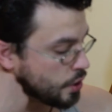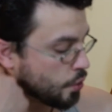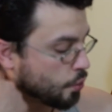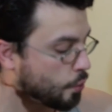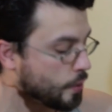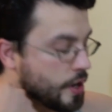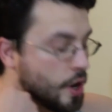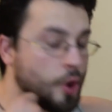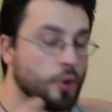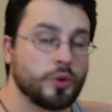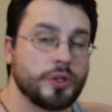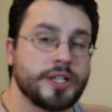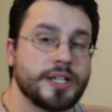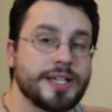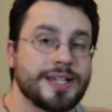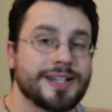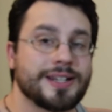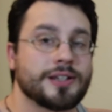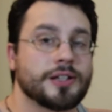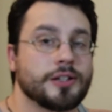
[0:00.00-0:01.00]
we only
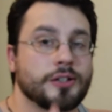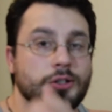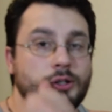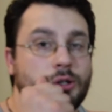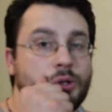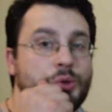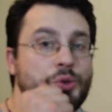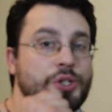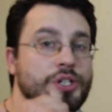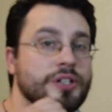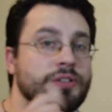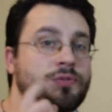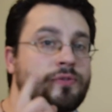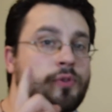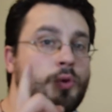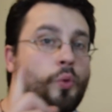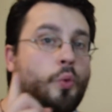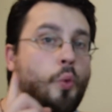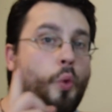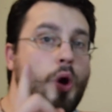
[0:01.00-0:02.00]
get a conclusion
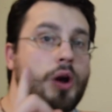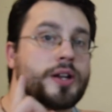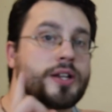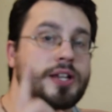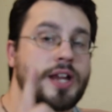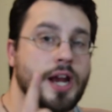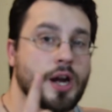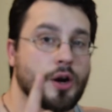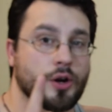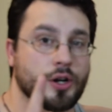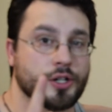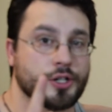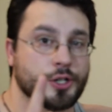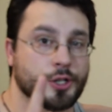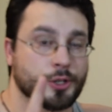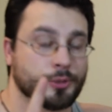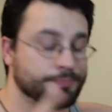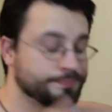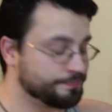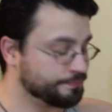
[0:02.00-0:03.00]
for one
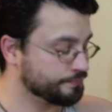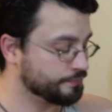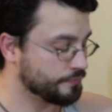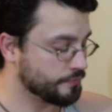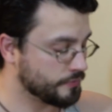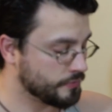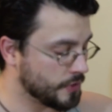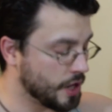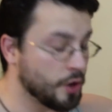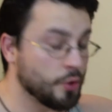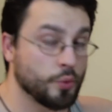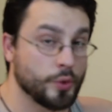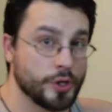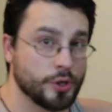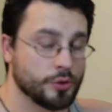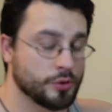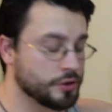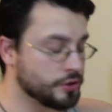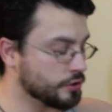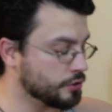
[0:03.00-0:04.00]
character, a
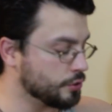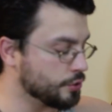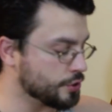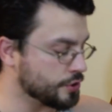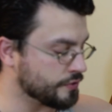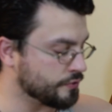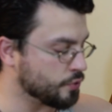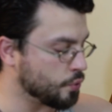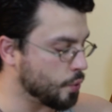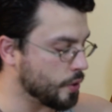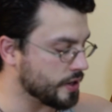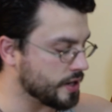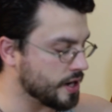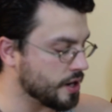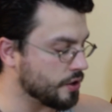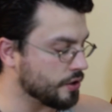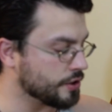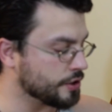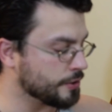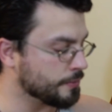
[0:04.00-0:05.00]
real conclusion for one
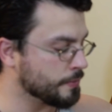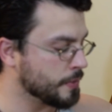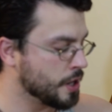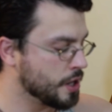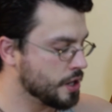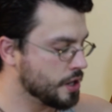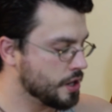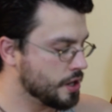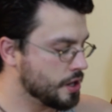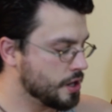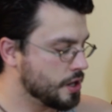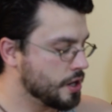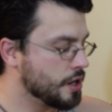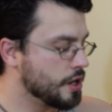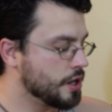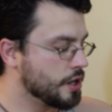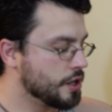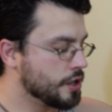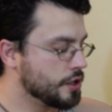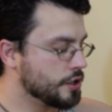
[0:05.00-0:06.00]
character.
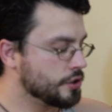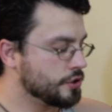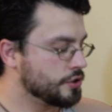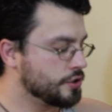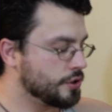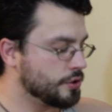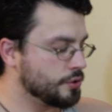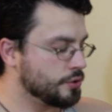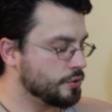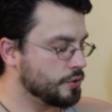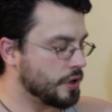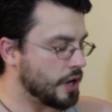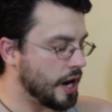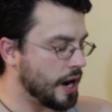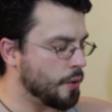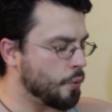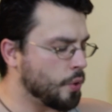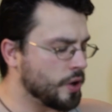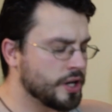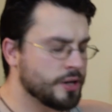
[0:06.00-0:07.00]
Two,
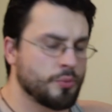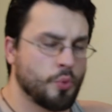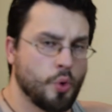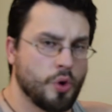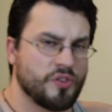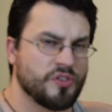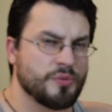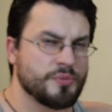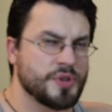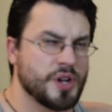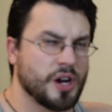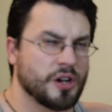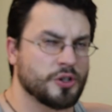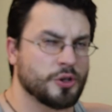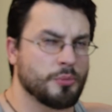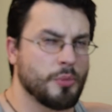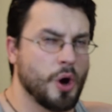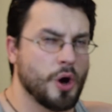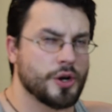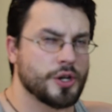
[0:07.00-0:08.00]
I wanted more from
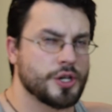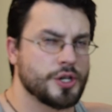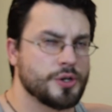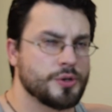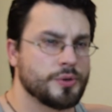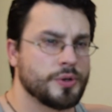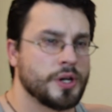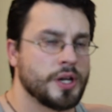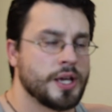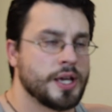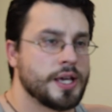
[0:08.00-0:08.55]
Dr. Montague.